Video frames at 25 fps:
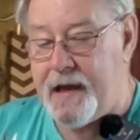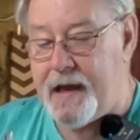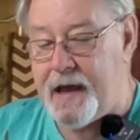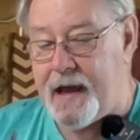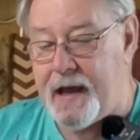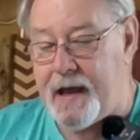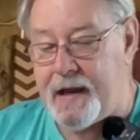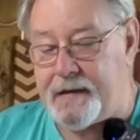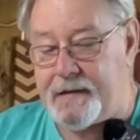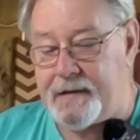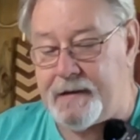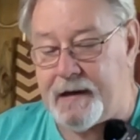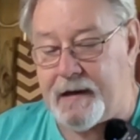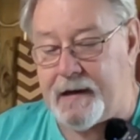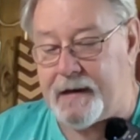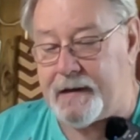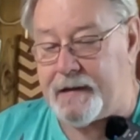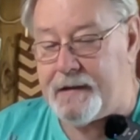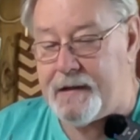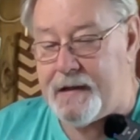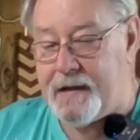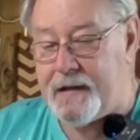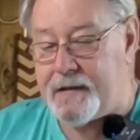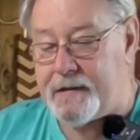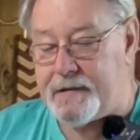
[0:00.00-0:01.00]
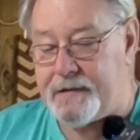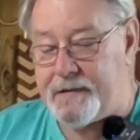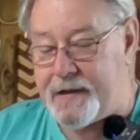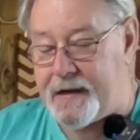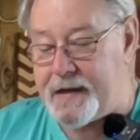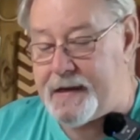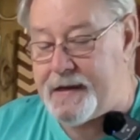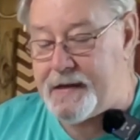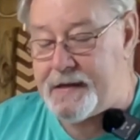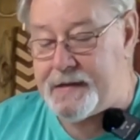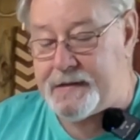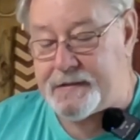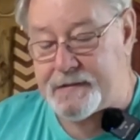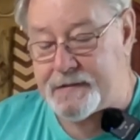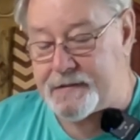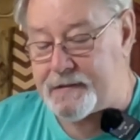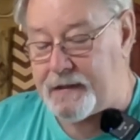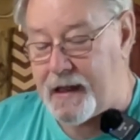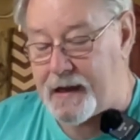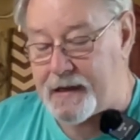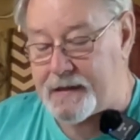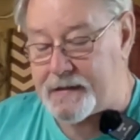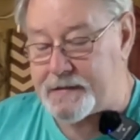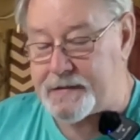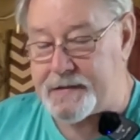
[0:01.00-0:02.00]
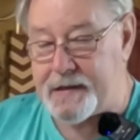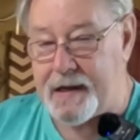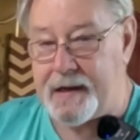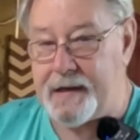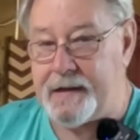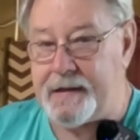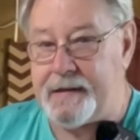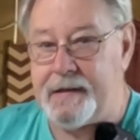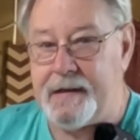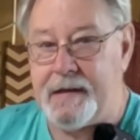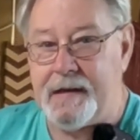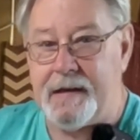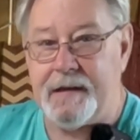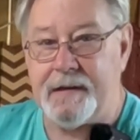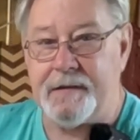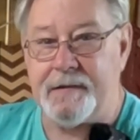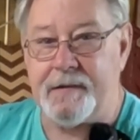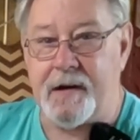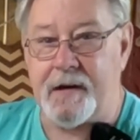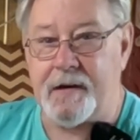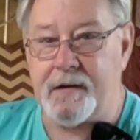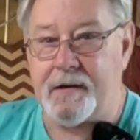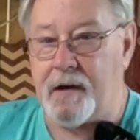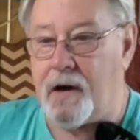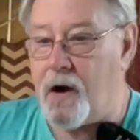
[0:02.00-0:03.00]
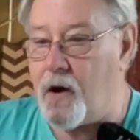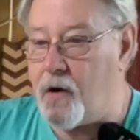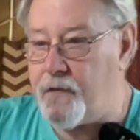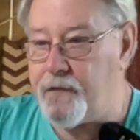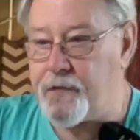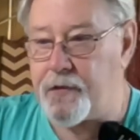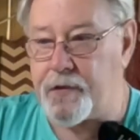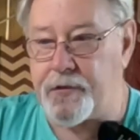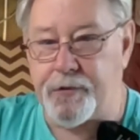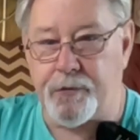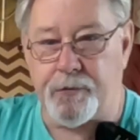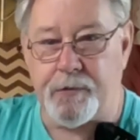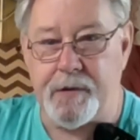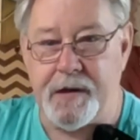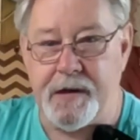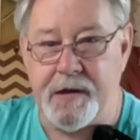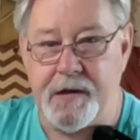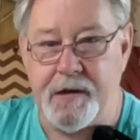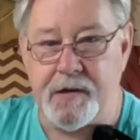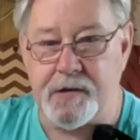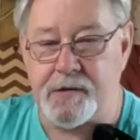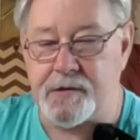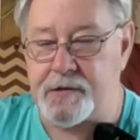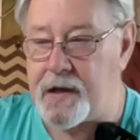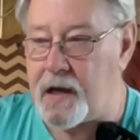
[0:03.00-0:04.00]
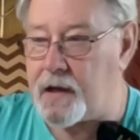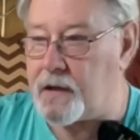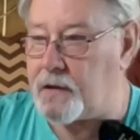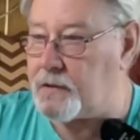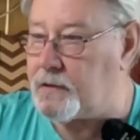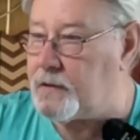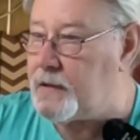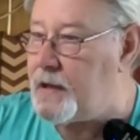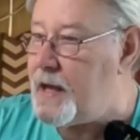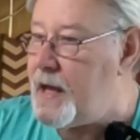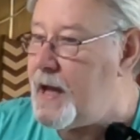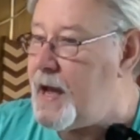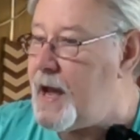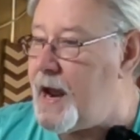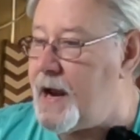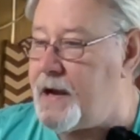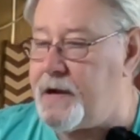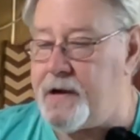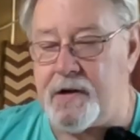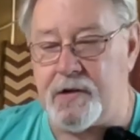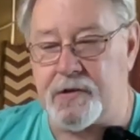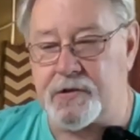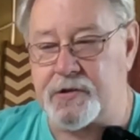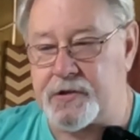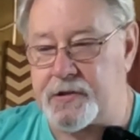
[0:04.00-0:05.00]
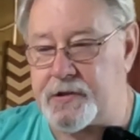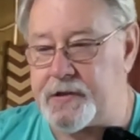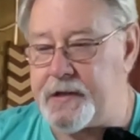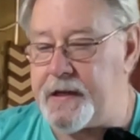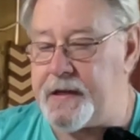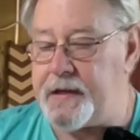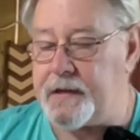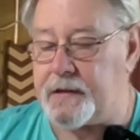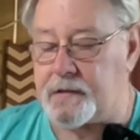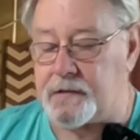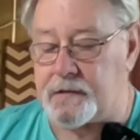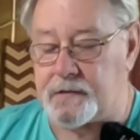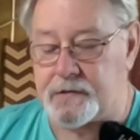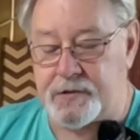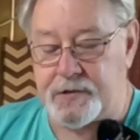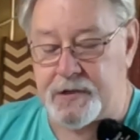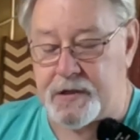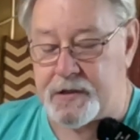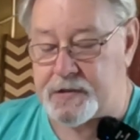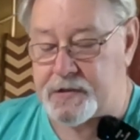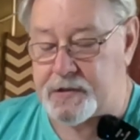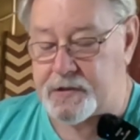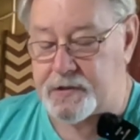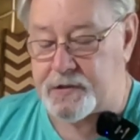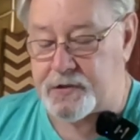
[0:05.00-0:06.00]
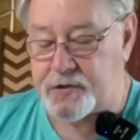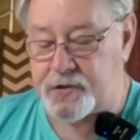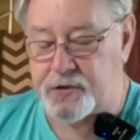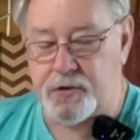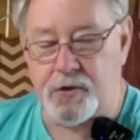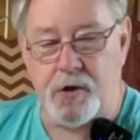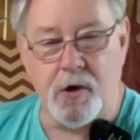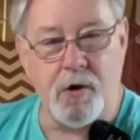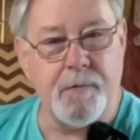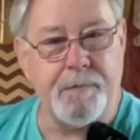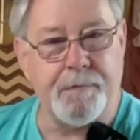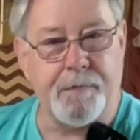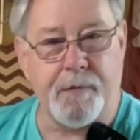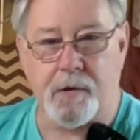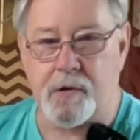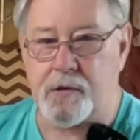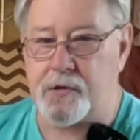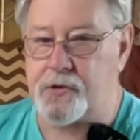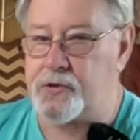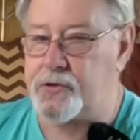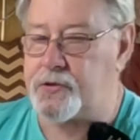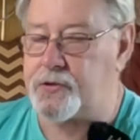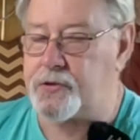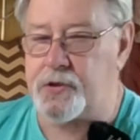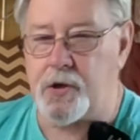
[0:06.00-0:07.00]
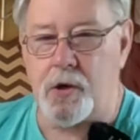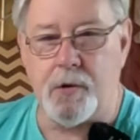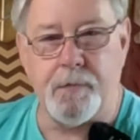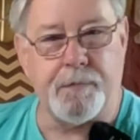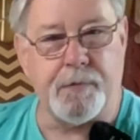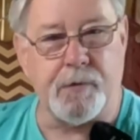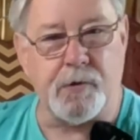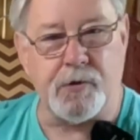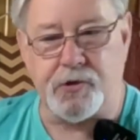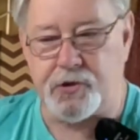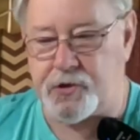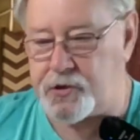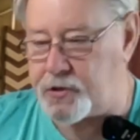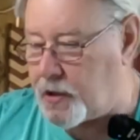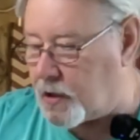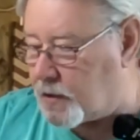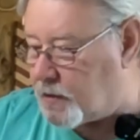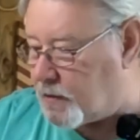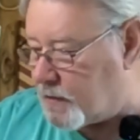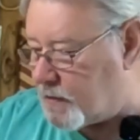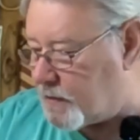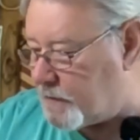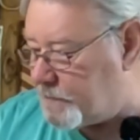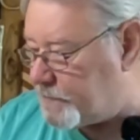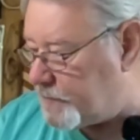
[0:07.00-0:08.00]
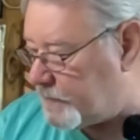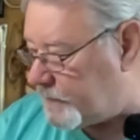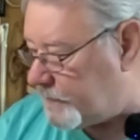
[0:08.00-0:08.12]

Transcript: And these, like I say, they're over 3 years old, and they're still just super, super sharp.